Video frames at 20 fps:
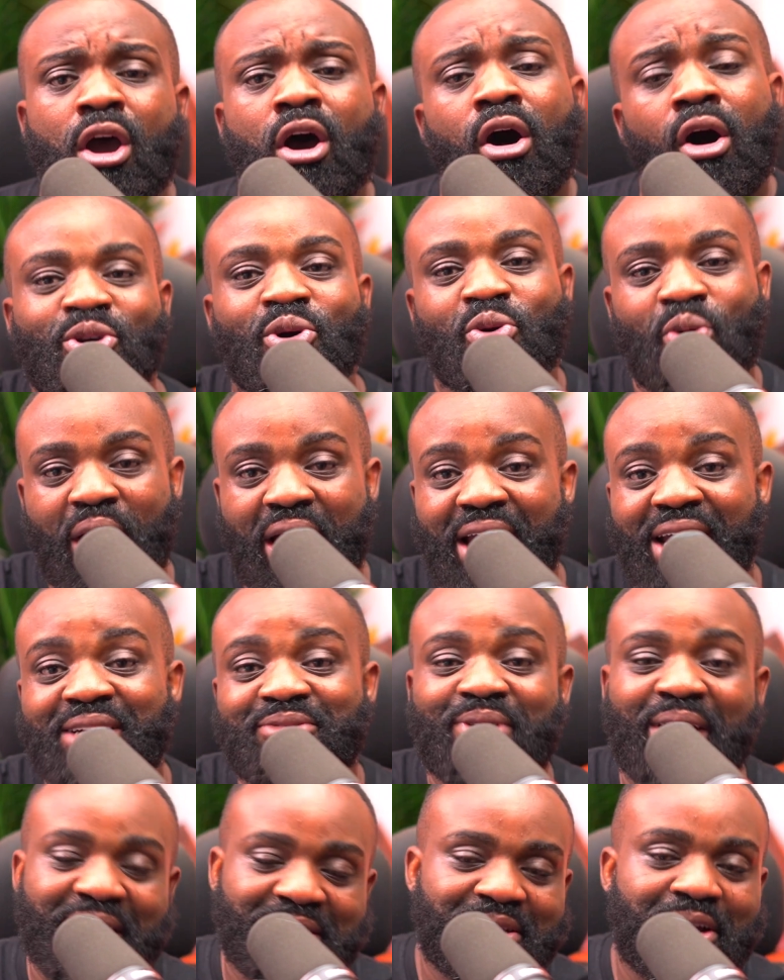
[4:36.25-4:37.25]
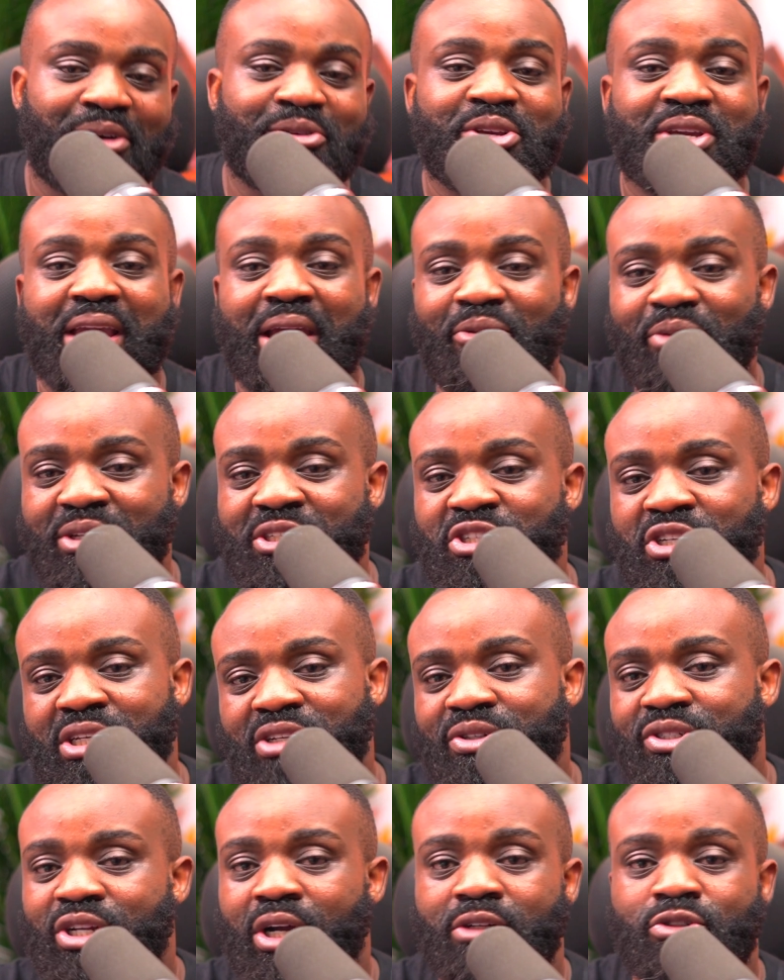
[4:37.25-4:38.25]
So go ahead right now. You can
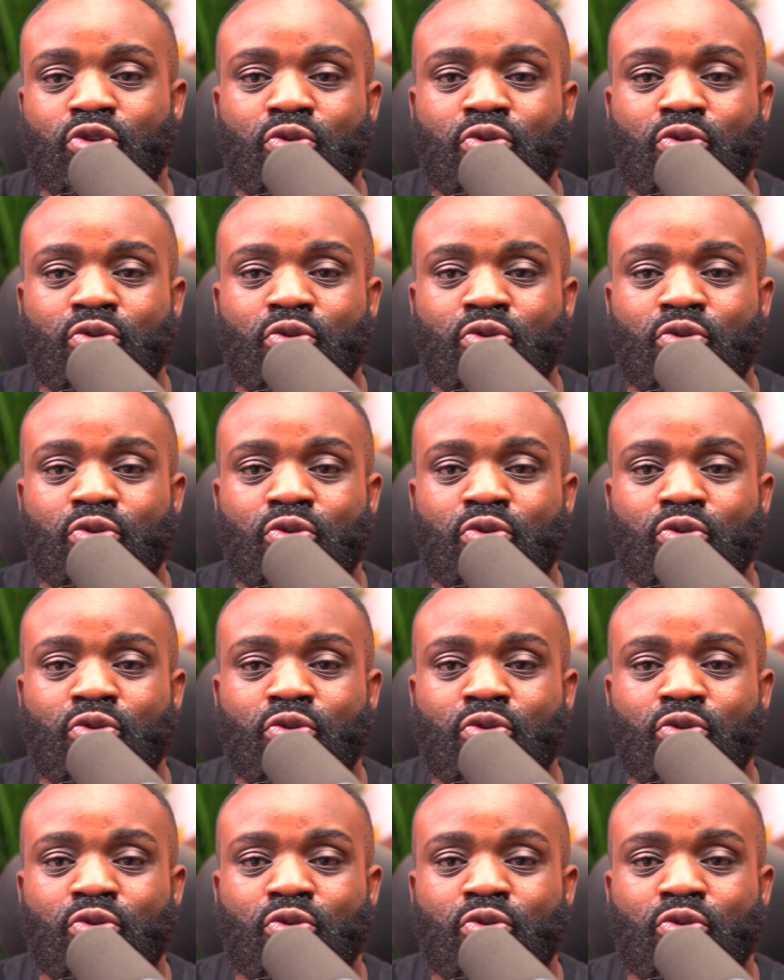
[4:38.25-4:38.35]
reach out